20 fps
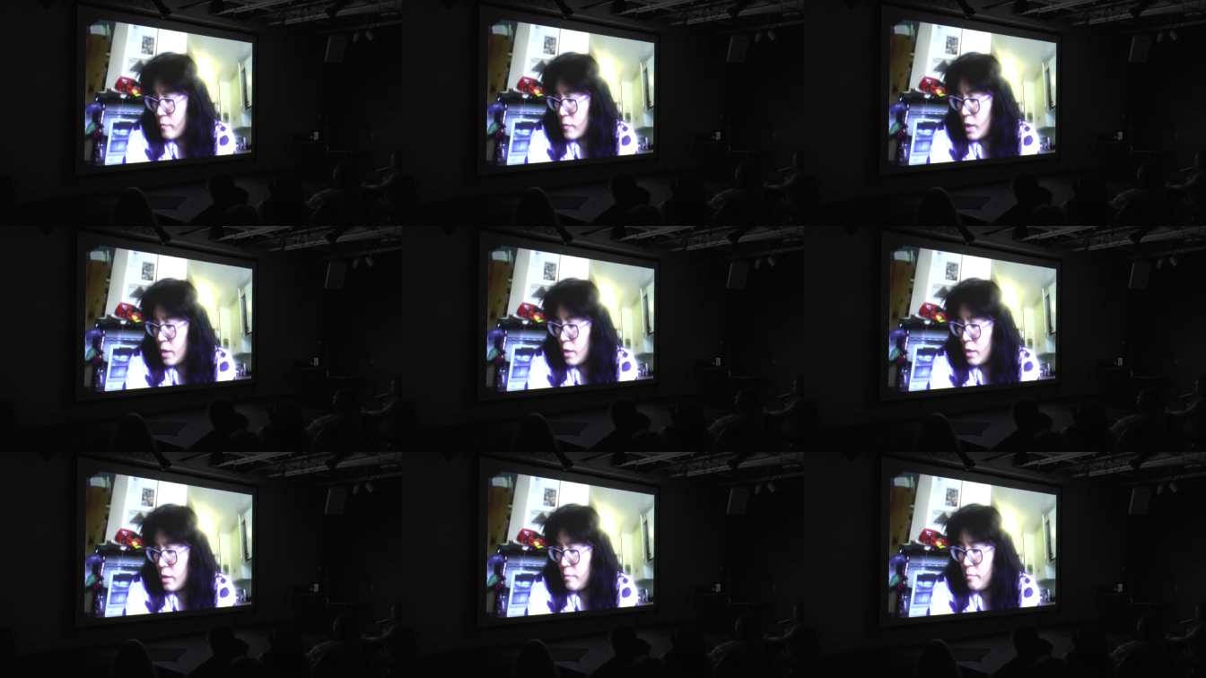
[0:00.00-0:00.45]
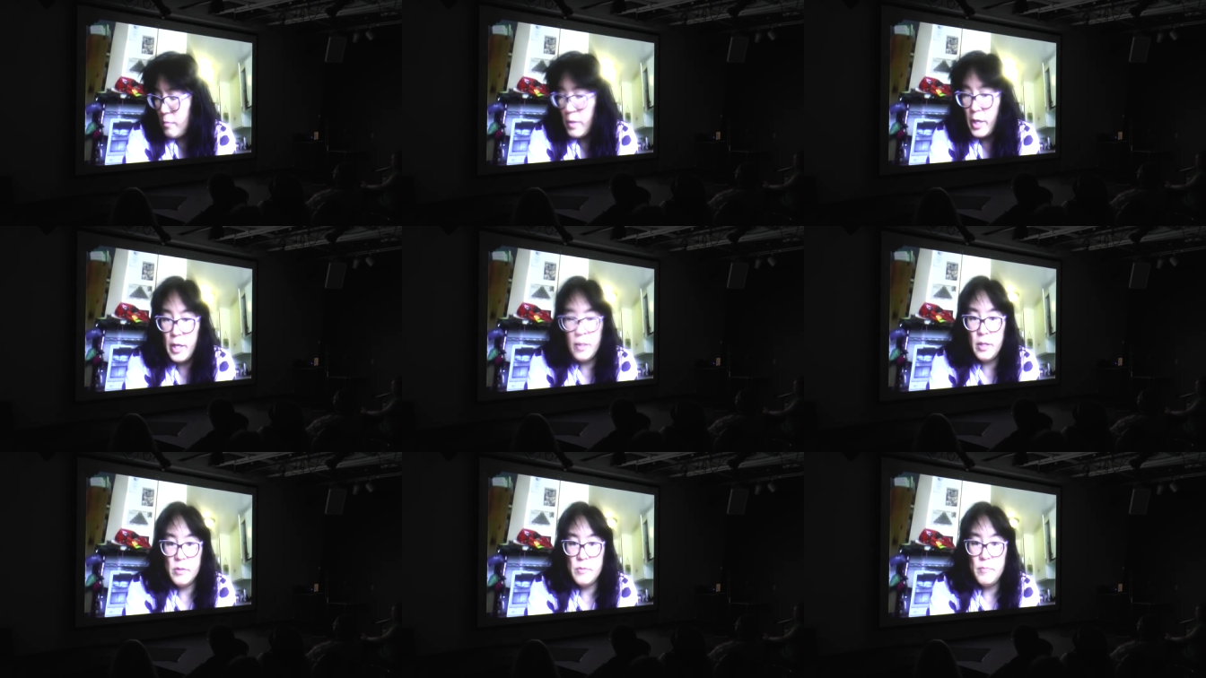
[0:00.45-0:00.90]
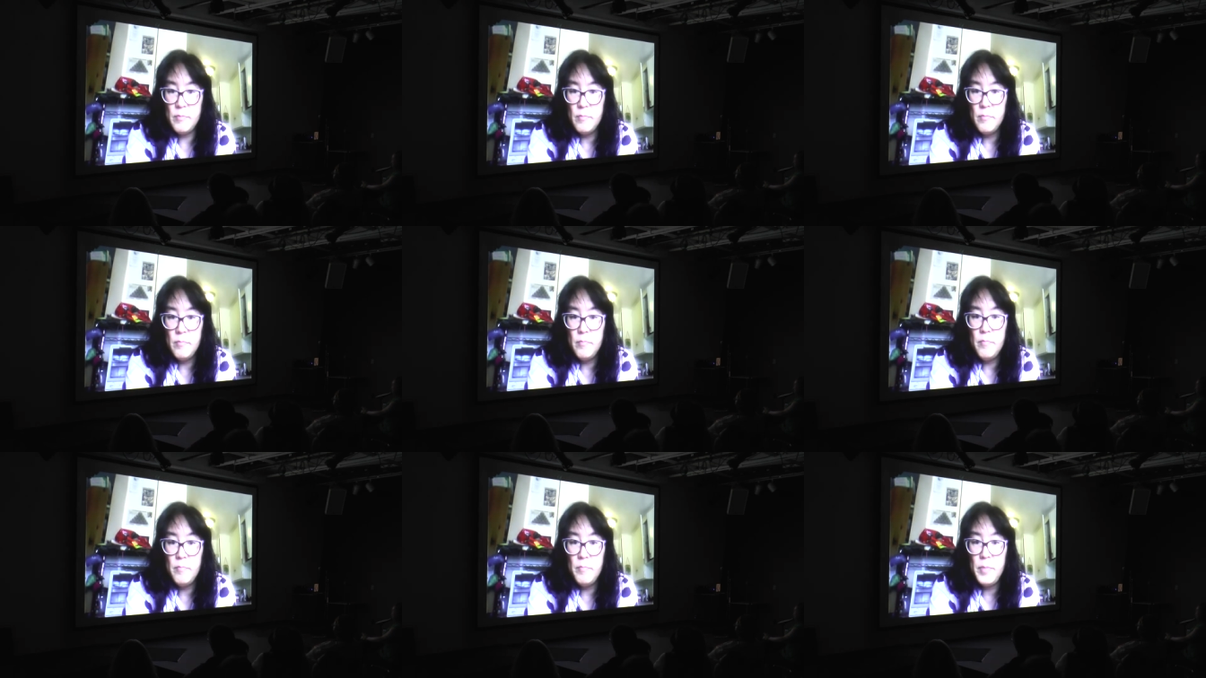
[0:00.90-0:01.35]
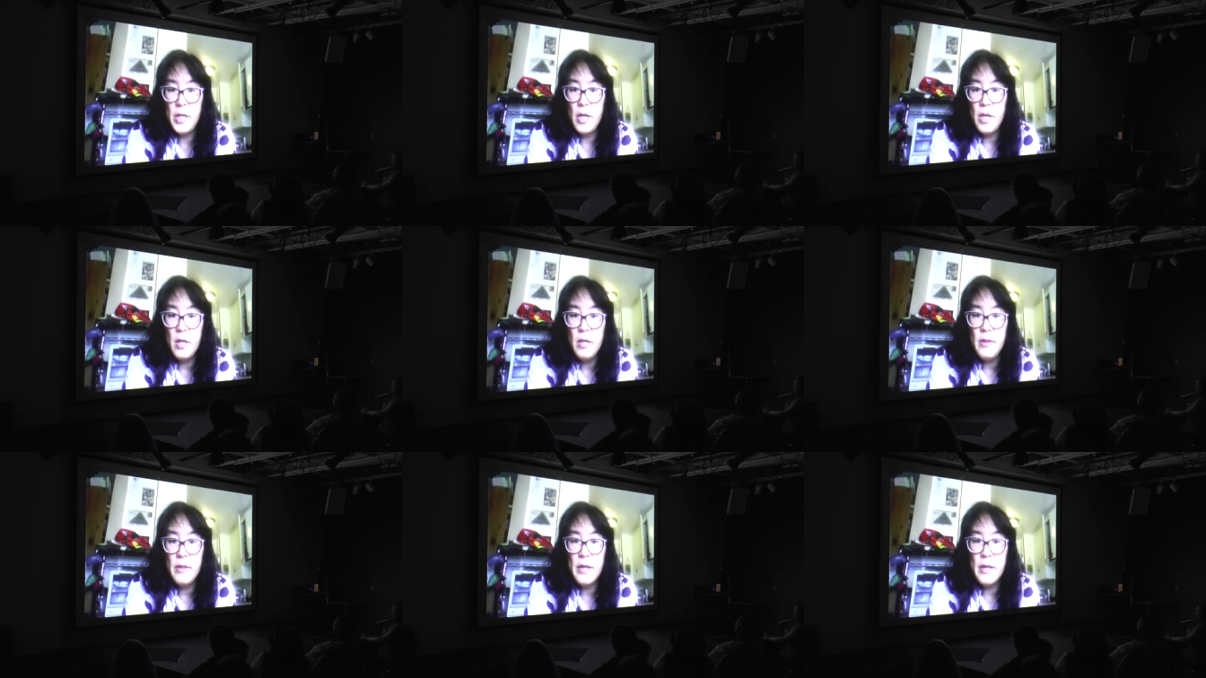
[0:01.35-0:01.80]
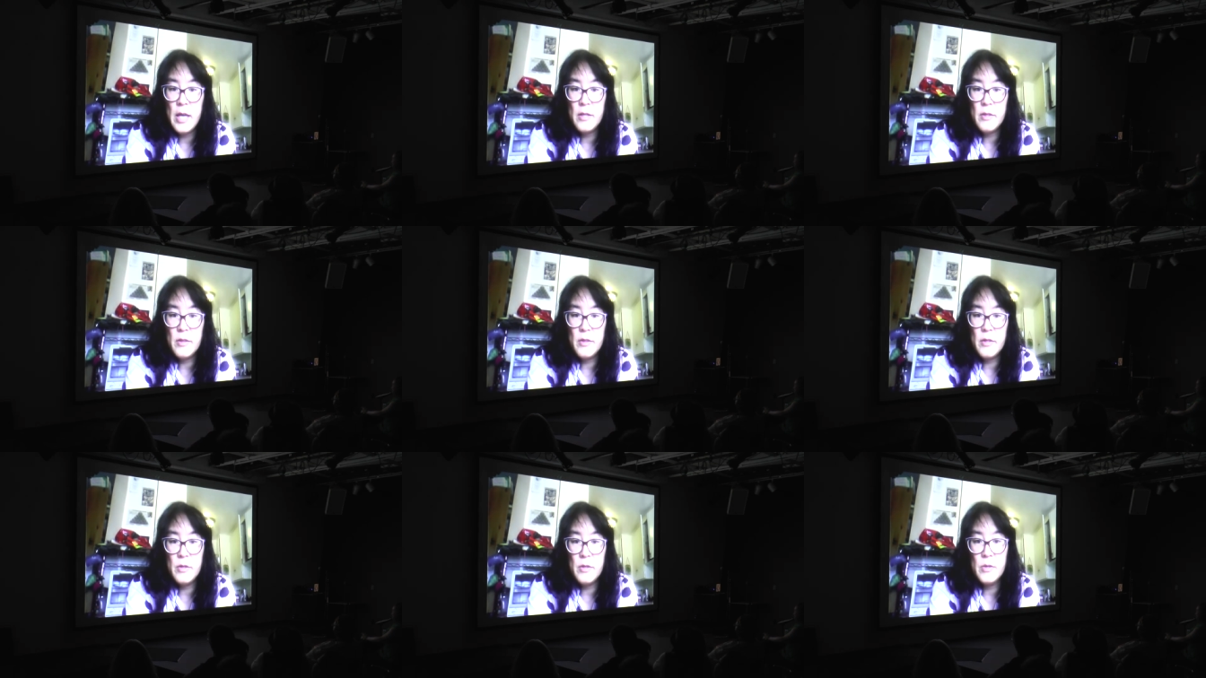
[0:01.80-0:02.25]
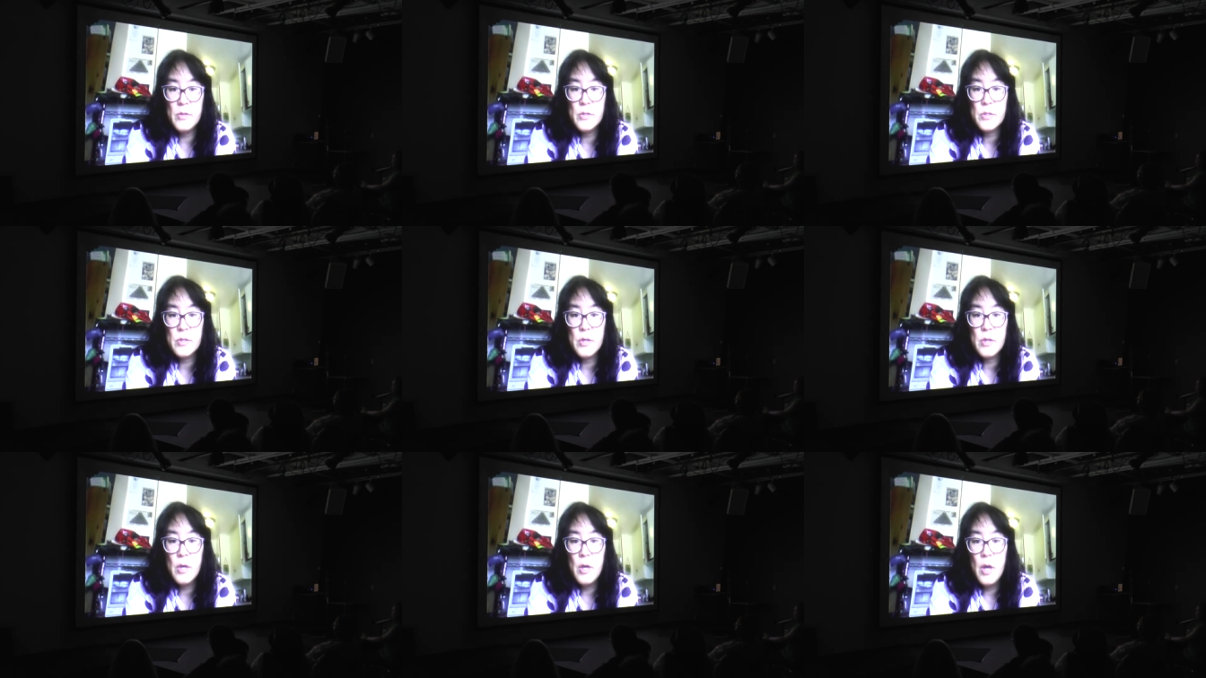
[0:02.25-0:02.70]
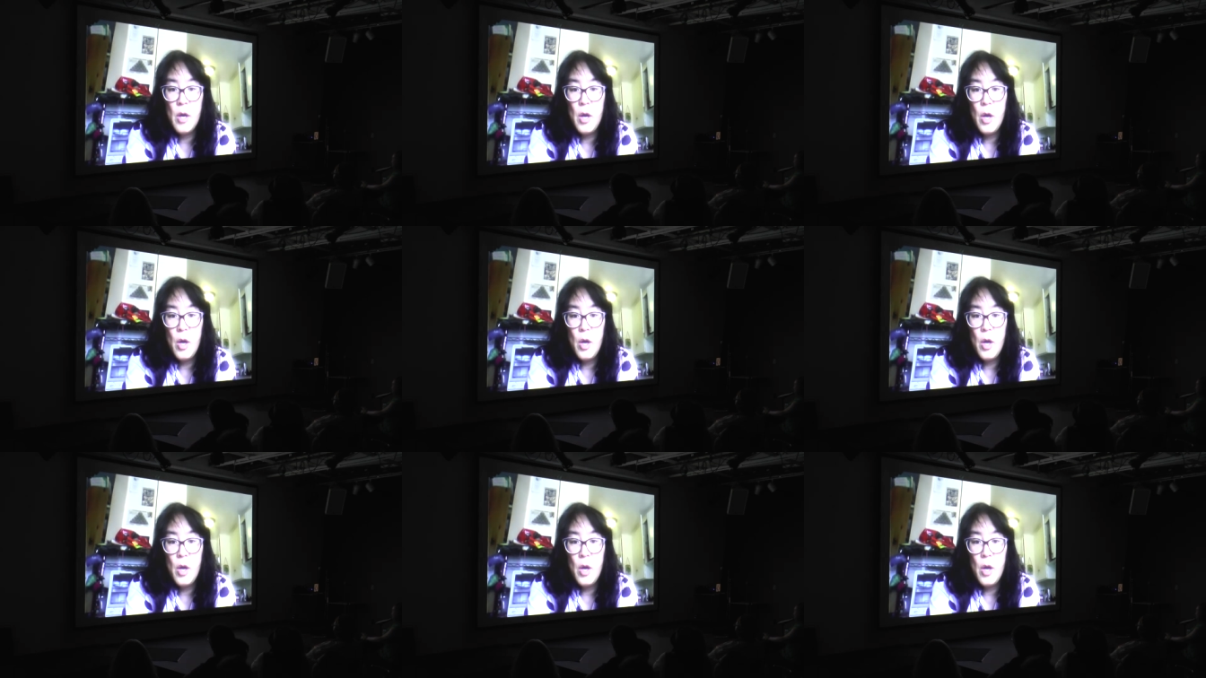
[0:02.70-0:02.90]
Um, and beyond that, there's